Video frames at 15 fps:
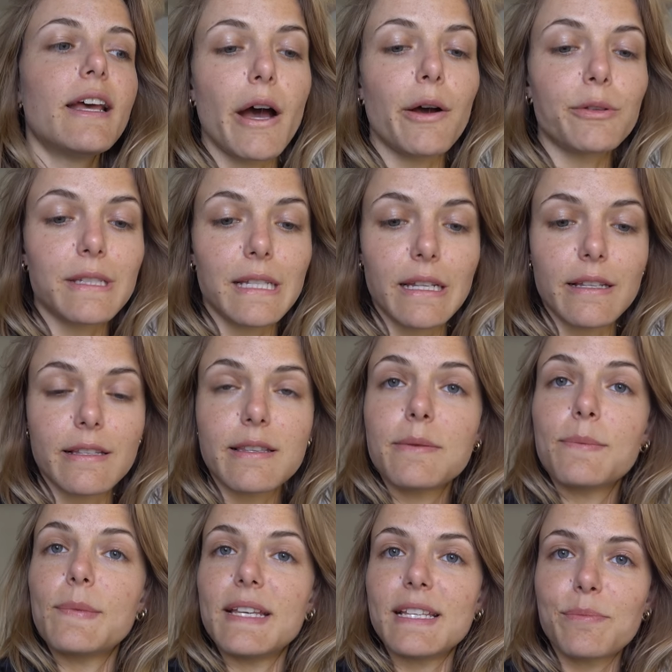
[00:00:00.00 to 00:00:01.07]
OASEAS
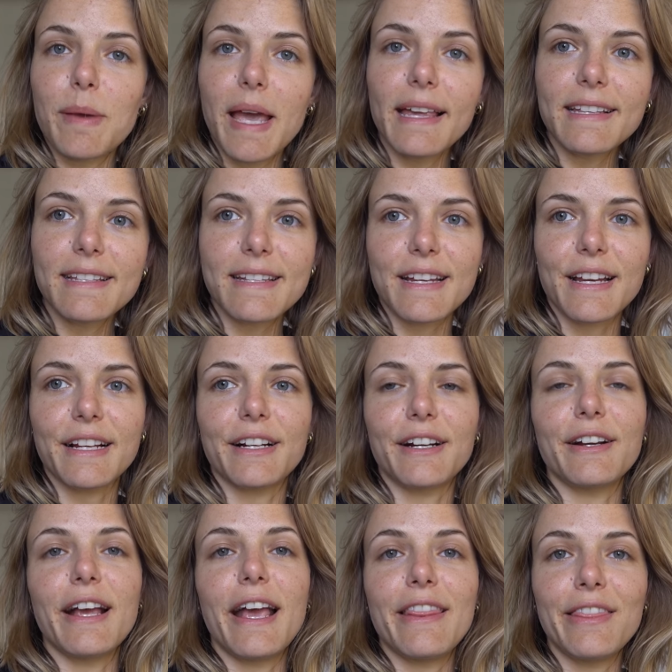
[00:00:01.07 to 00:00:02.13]
is based
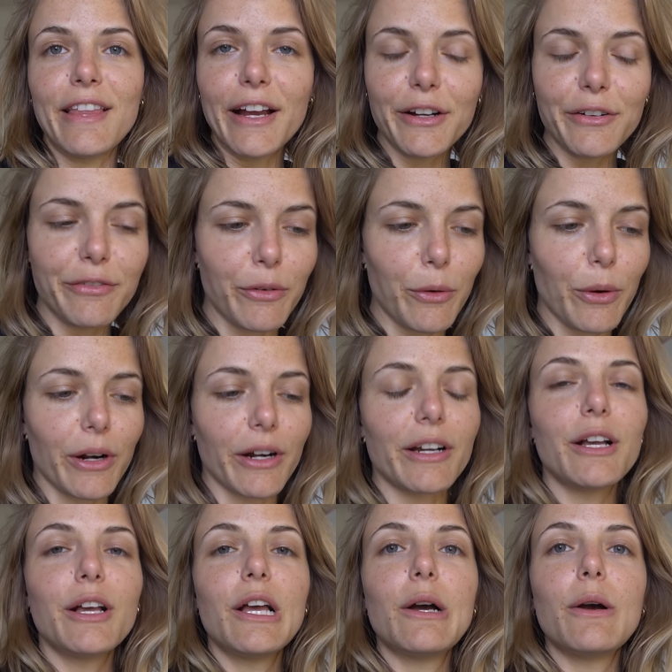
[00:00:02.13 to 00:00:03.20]
here, and therefore